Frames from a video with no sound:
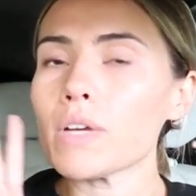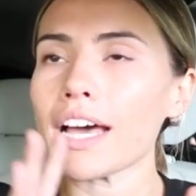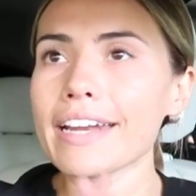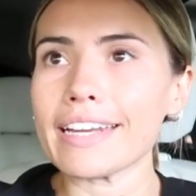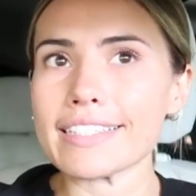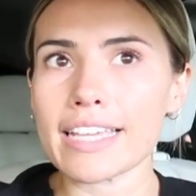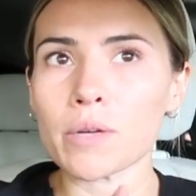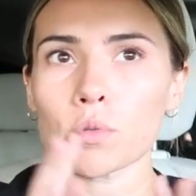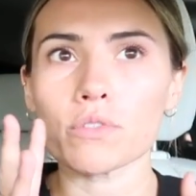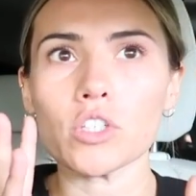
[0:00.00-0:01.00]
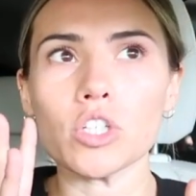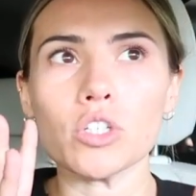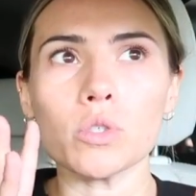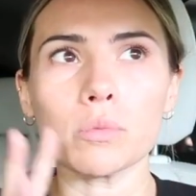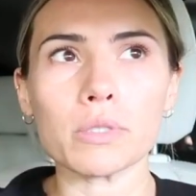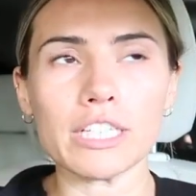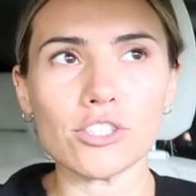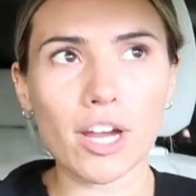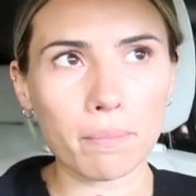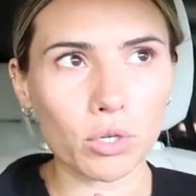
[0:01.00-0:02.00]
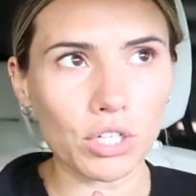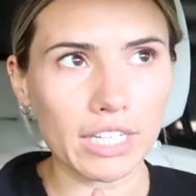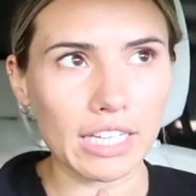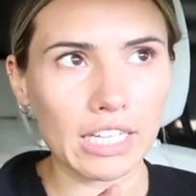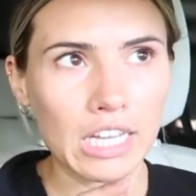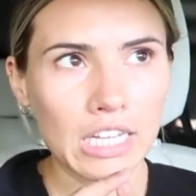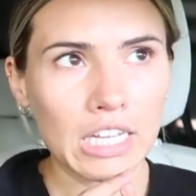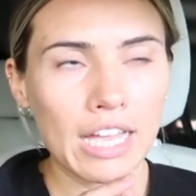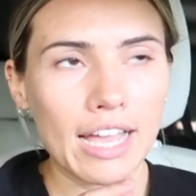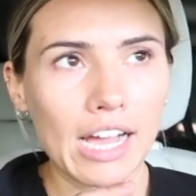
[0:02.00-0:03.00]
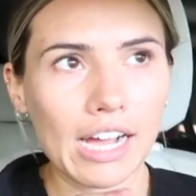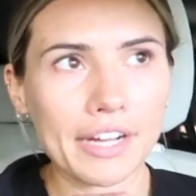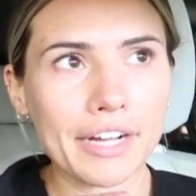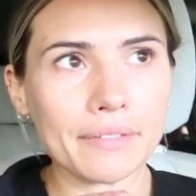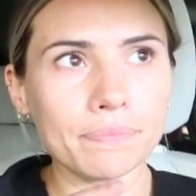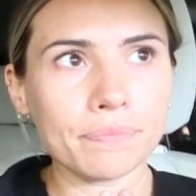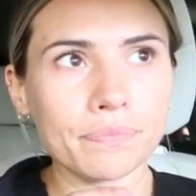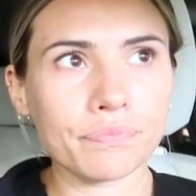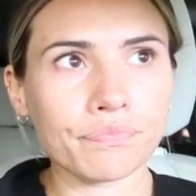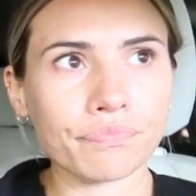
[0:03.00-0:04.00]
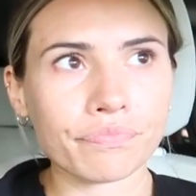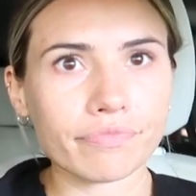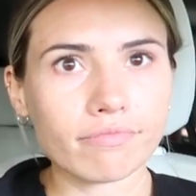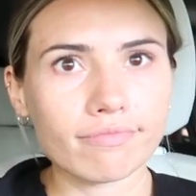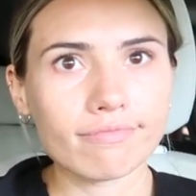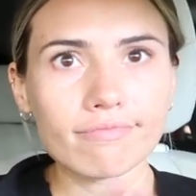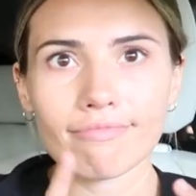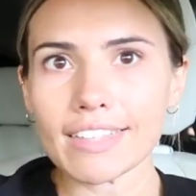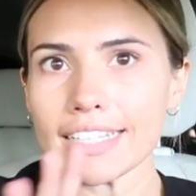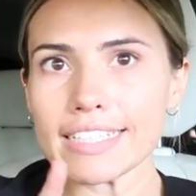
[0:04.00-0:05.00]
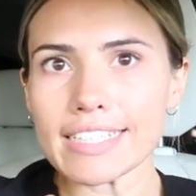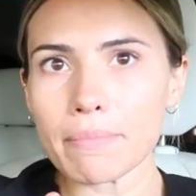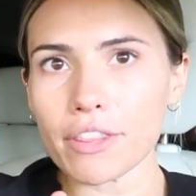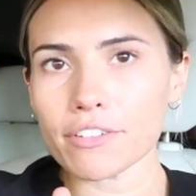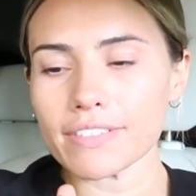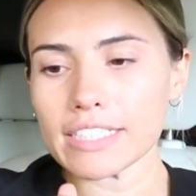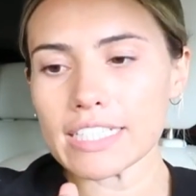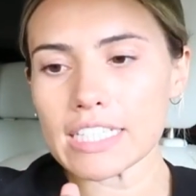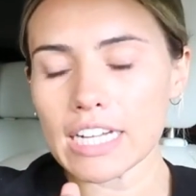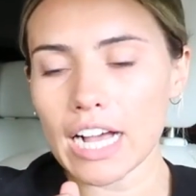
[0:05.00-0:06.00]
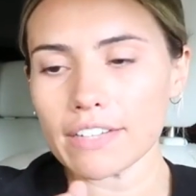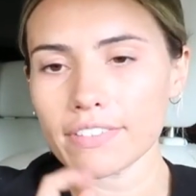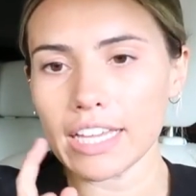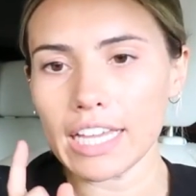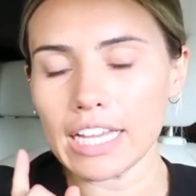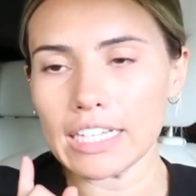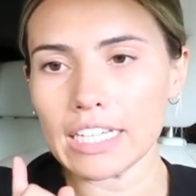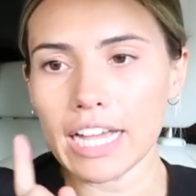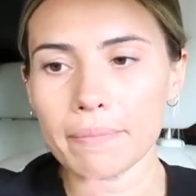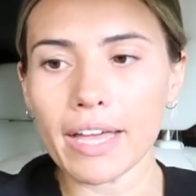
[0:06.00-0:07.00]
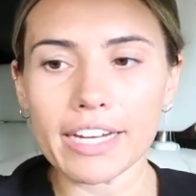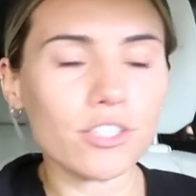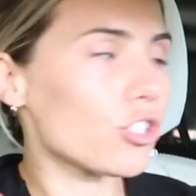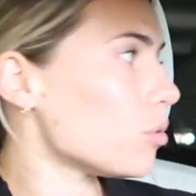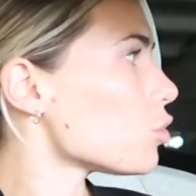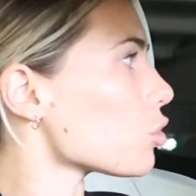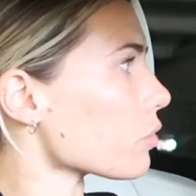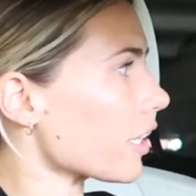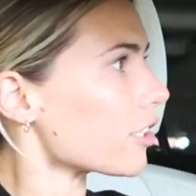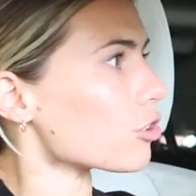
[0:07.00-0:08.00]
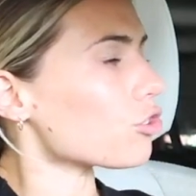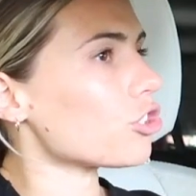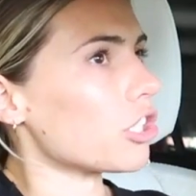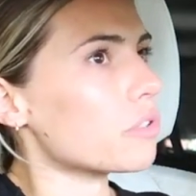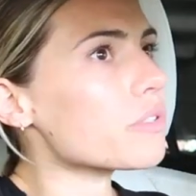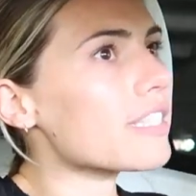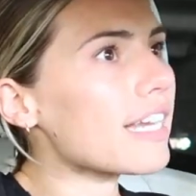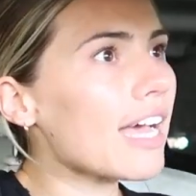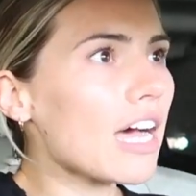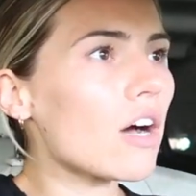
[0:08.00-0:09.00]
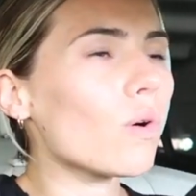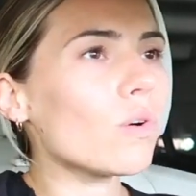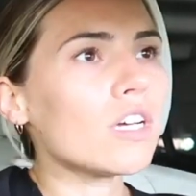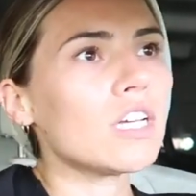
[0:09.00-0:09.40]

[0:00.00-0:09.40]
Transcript: We had an exam review, played Jeopardy, did some other fun stuff, and I'm headed to Trader Joe's now